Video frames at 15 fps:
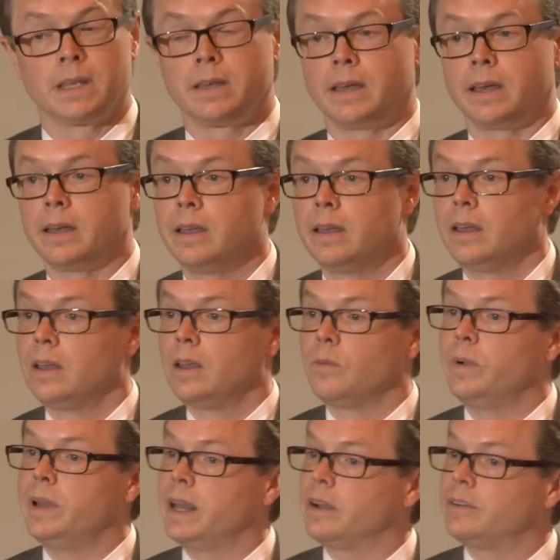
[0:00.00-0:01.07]
Okay?
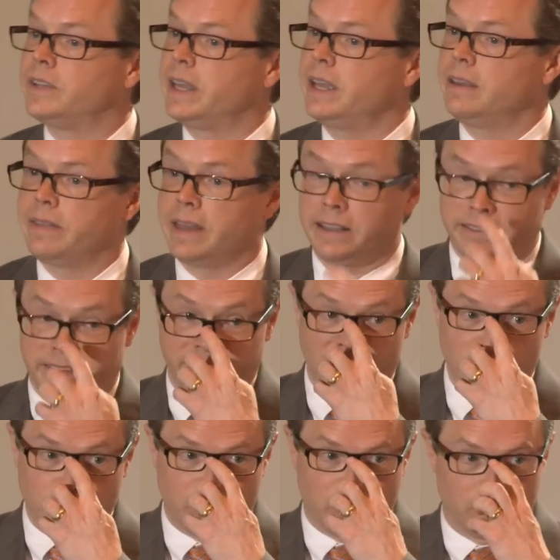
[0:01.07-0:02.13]
We now take that
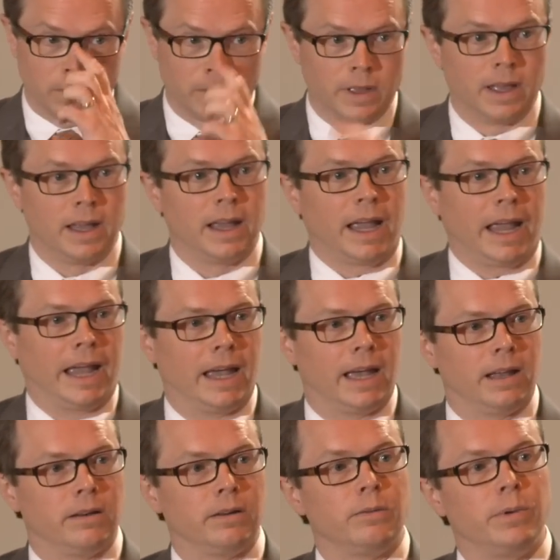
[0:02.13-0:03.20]
sample
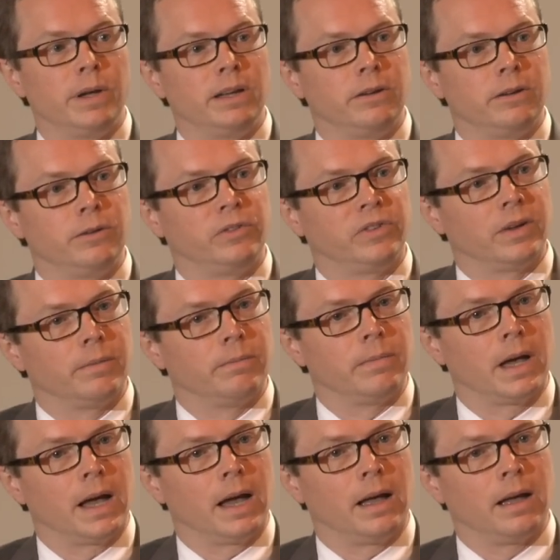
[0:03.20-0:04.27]
and we do
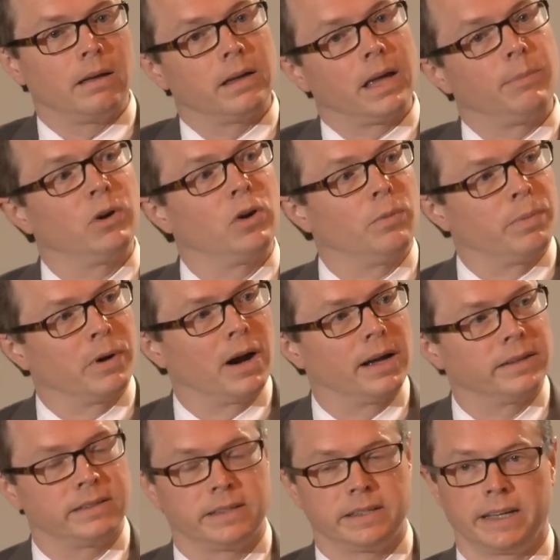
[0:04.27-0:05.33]
some chemical
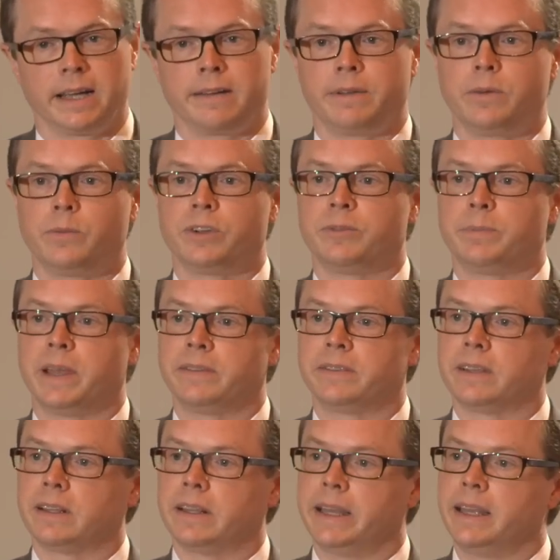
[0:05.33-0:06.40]
processing of it, which
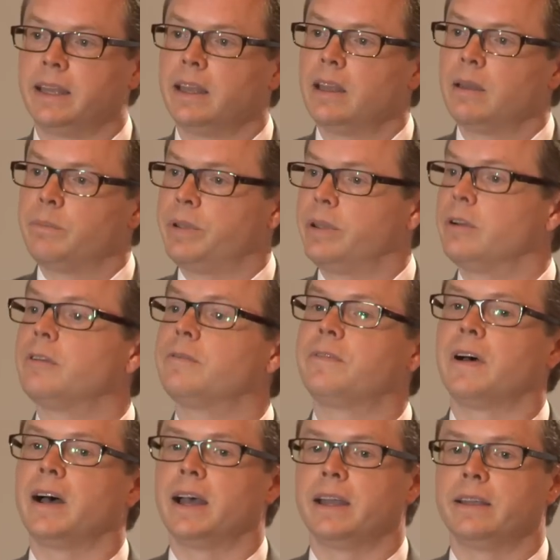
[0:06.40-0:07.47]
basically
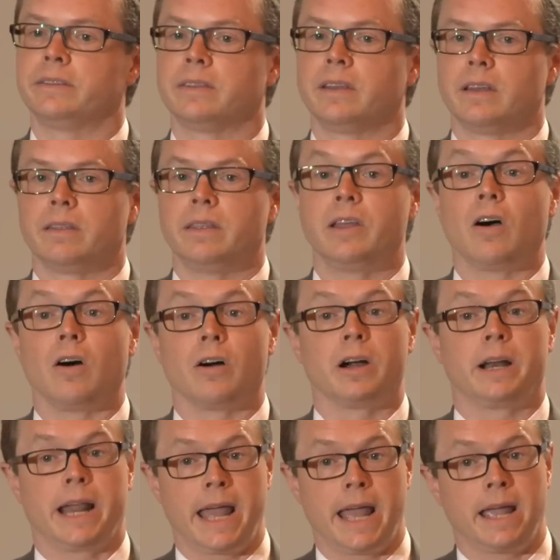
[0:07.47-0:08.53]
purifies the
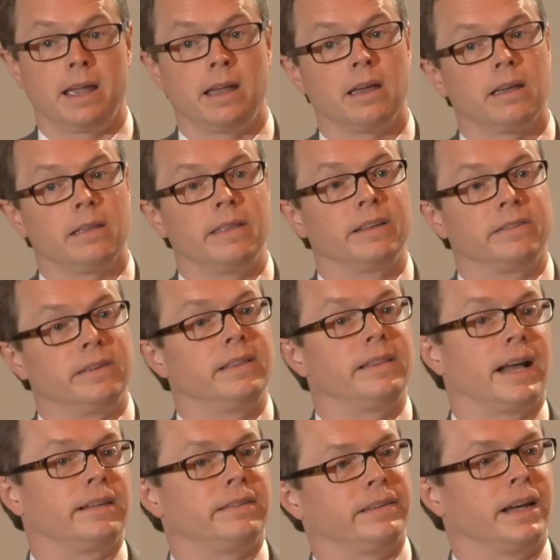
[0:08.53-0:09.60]
RNA that's in
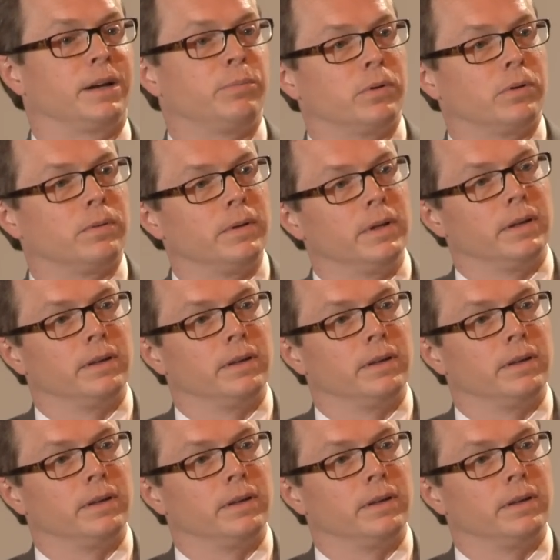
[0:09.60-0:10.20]
that sample.